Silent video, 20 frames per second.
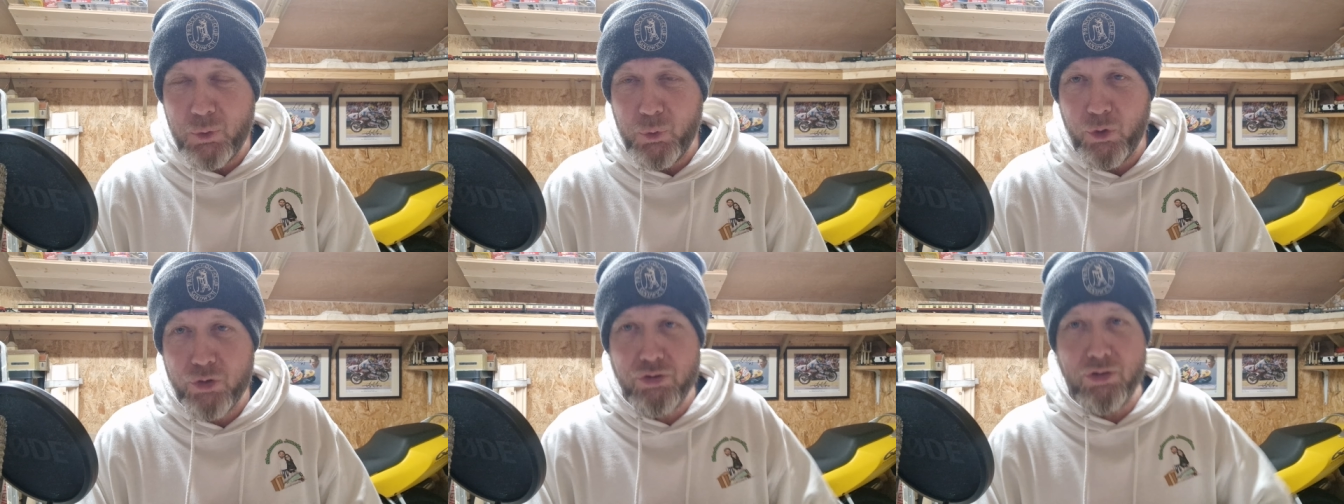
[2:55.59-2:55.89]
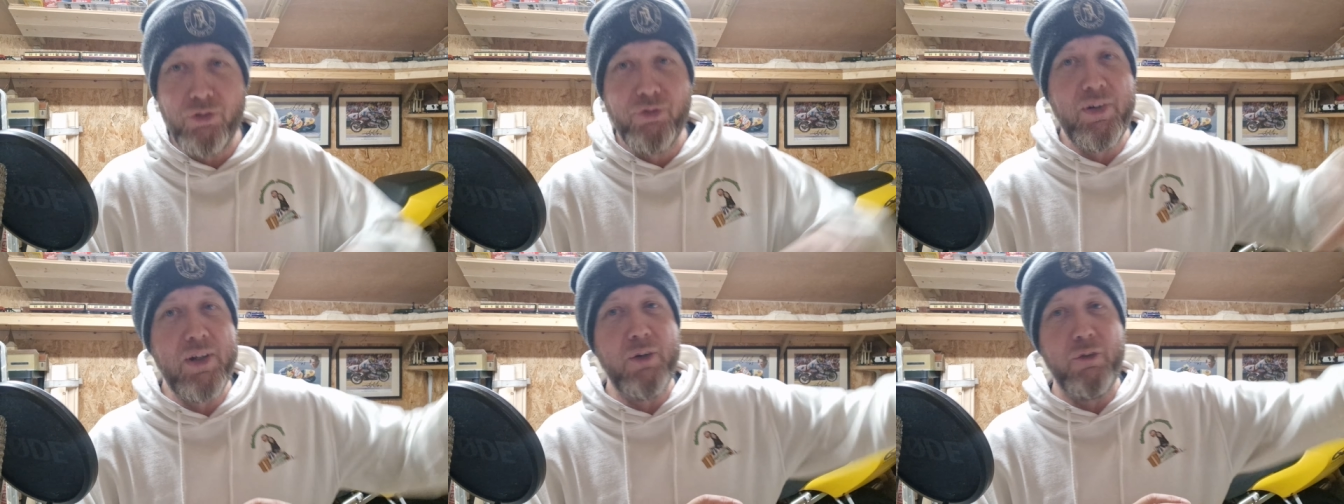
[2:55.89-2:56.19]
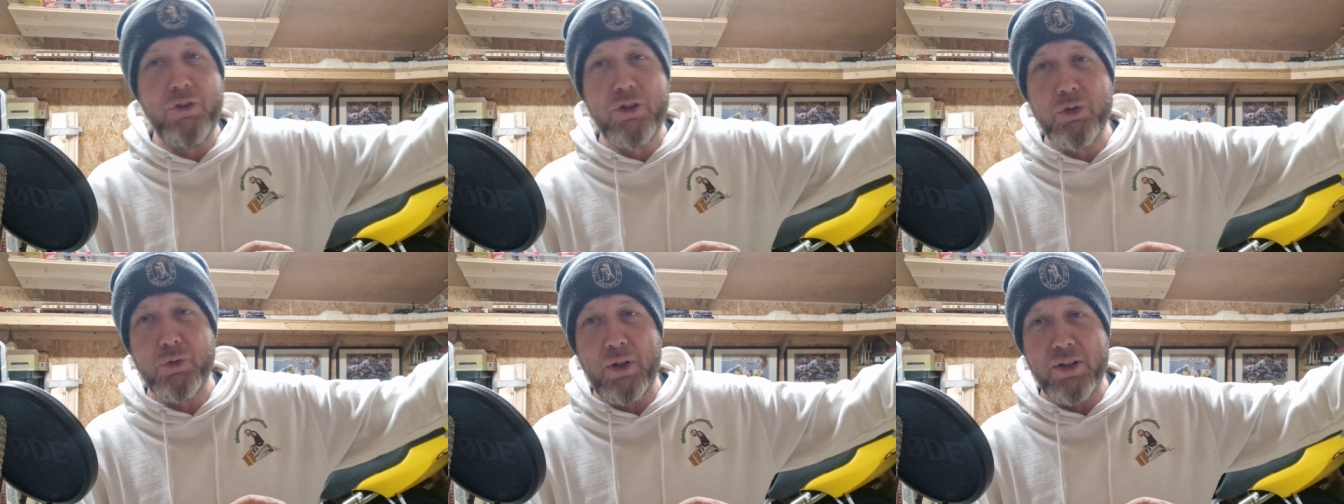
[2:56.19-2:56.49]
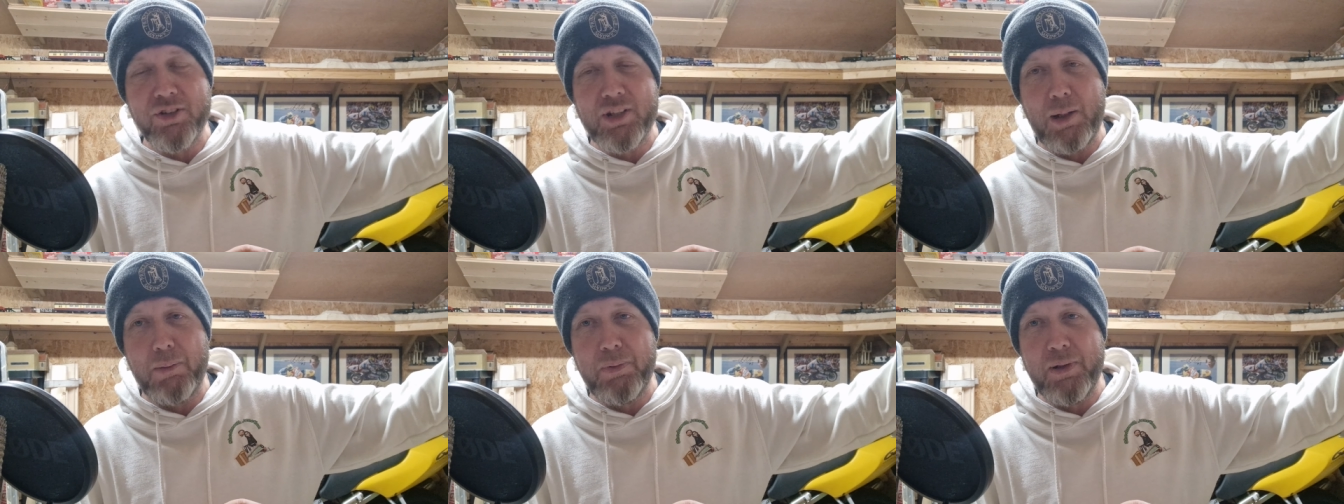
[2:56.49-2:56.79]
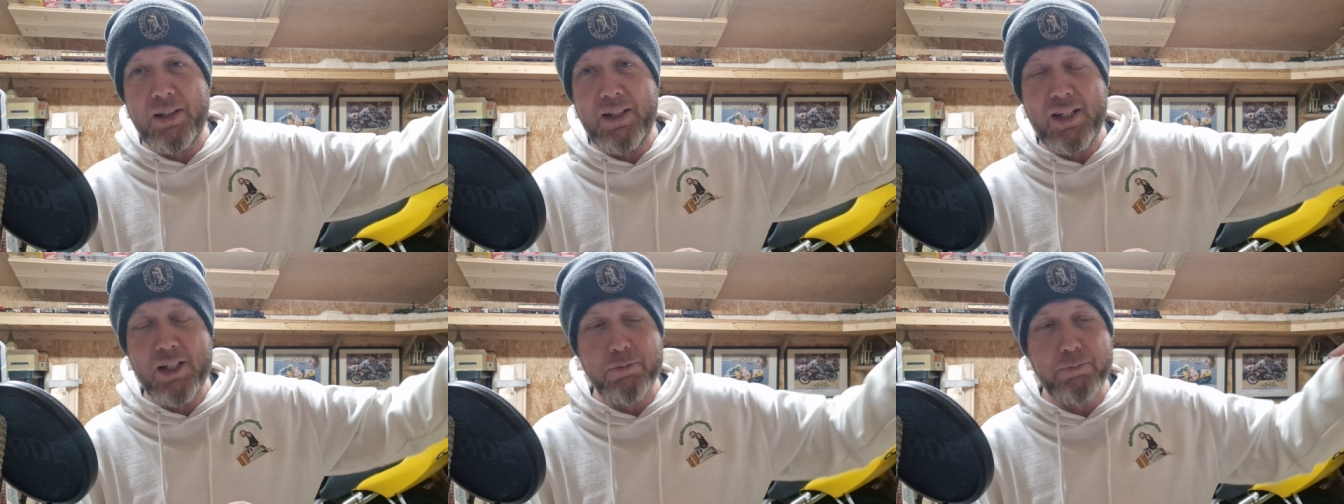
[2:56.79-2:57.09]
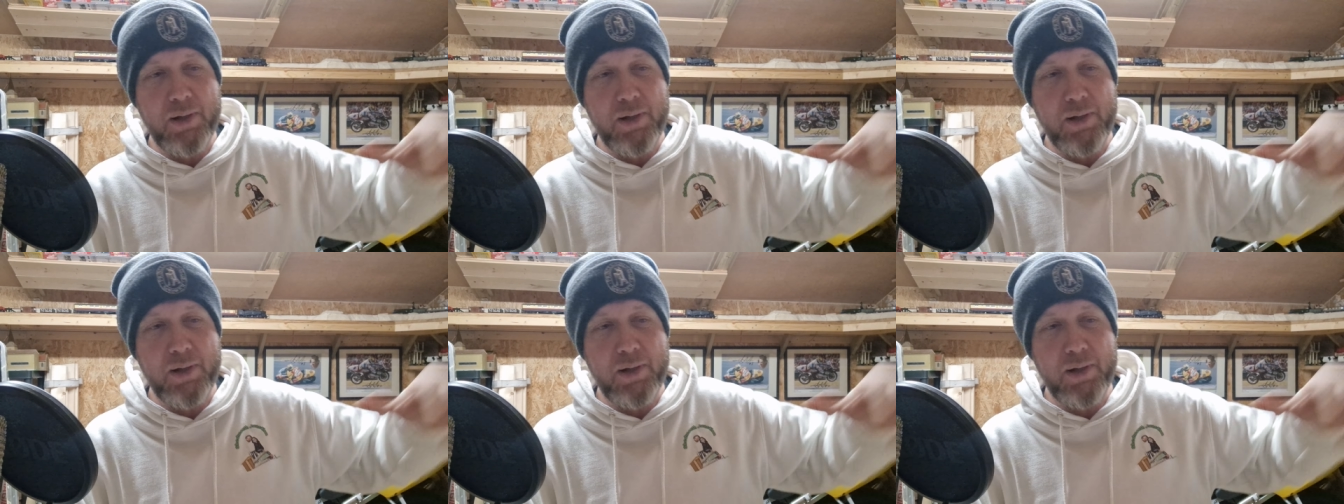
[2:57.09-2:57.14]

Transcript: was revealed to us a couple of years